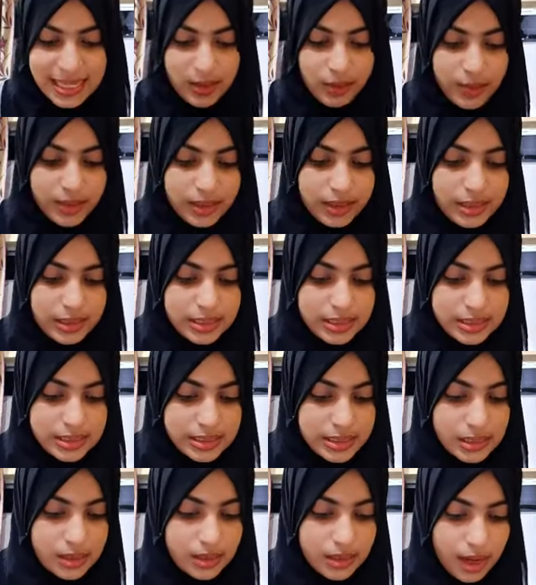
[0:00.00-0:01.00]
whether it
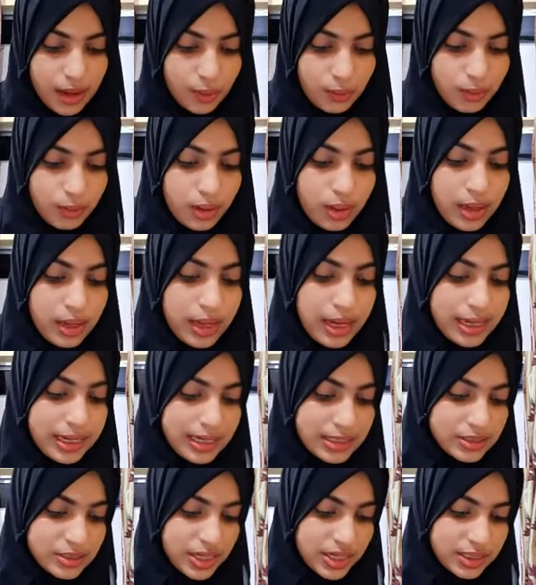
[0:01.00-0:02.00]
is a noun, an
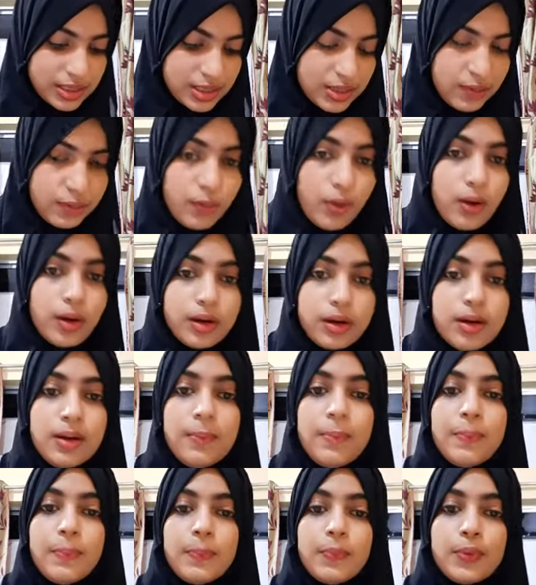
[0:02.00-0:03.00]
adjective or
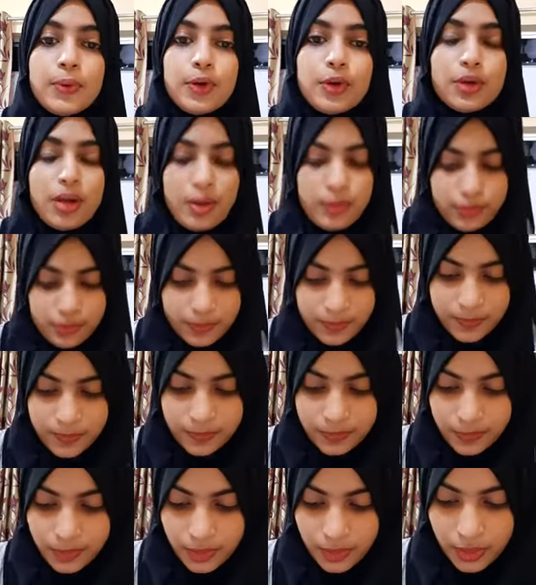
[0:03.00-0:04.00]
a pronoun.
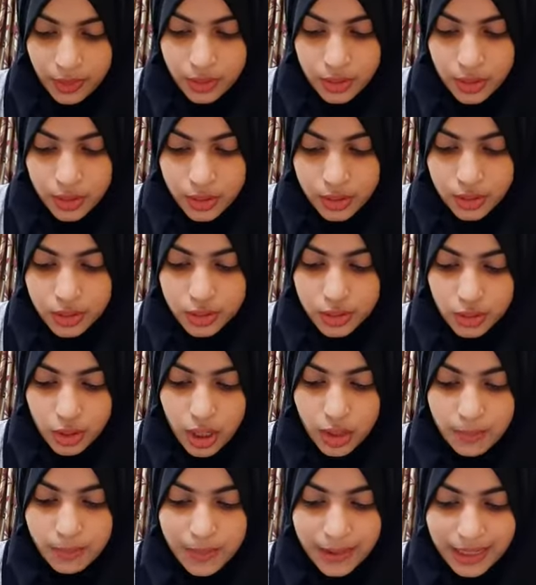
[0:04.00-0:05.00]
So
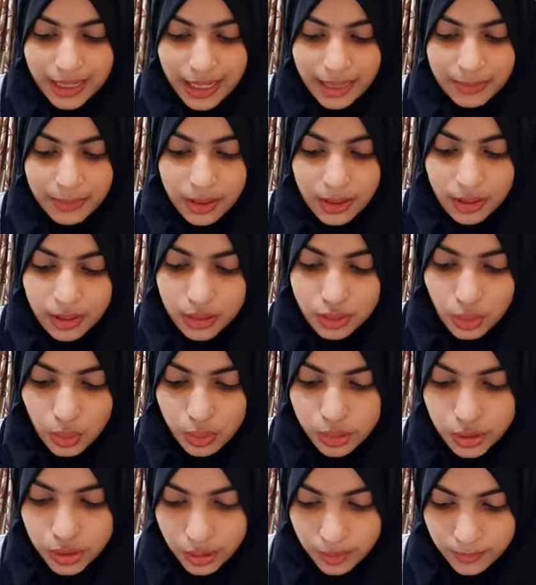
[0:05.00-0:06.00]
John became a
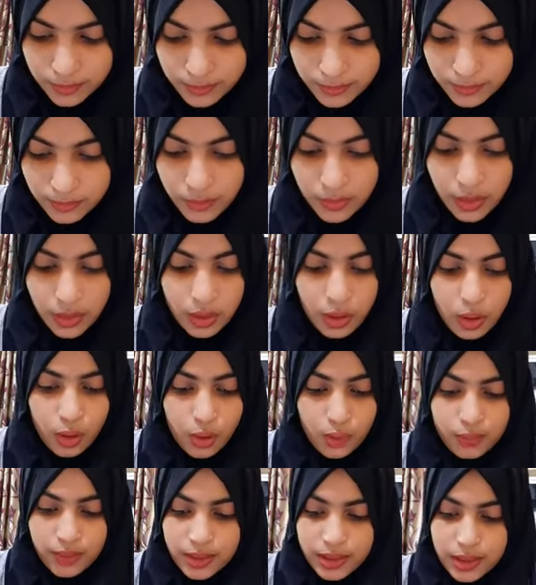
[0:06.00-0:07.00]
soldier.
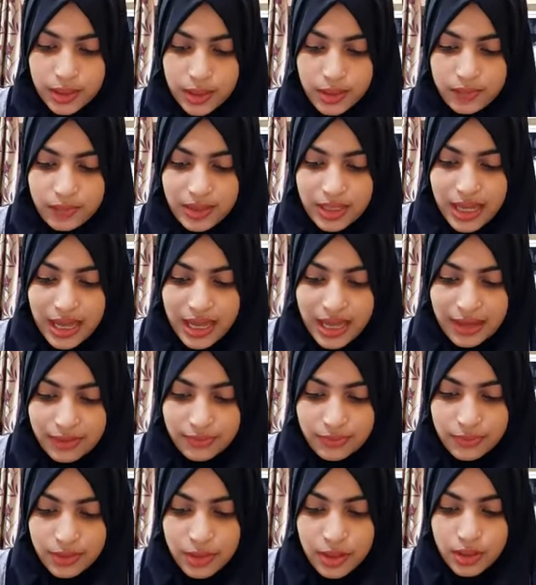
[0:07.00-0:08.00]
Over here
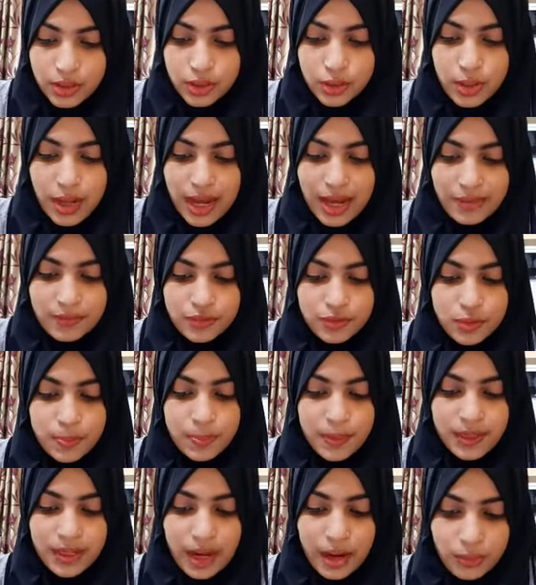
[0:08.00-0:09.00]
you have to
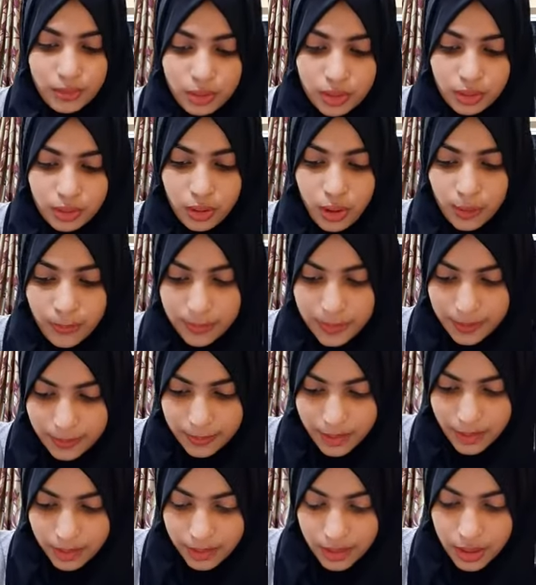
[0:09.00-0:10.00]
pick out the
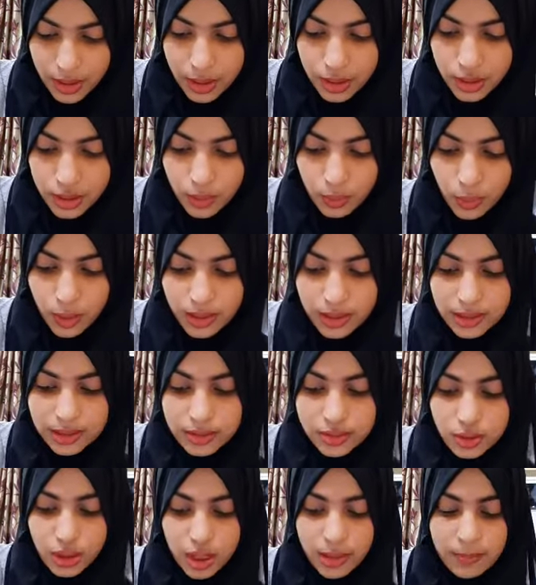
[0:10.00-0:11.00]
complement. So what
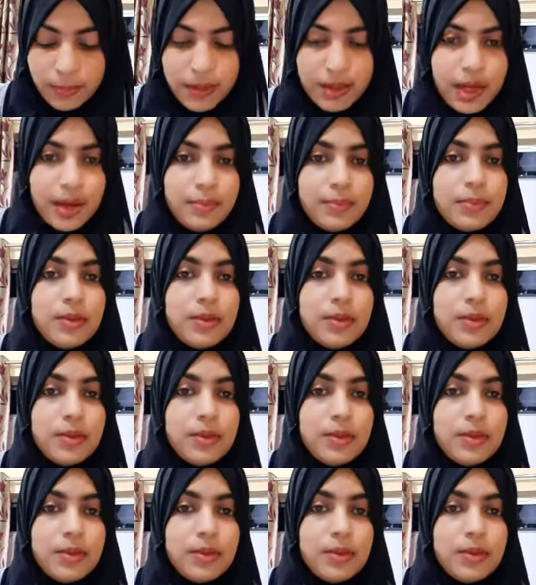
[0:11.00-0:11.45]
did John become?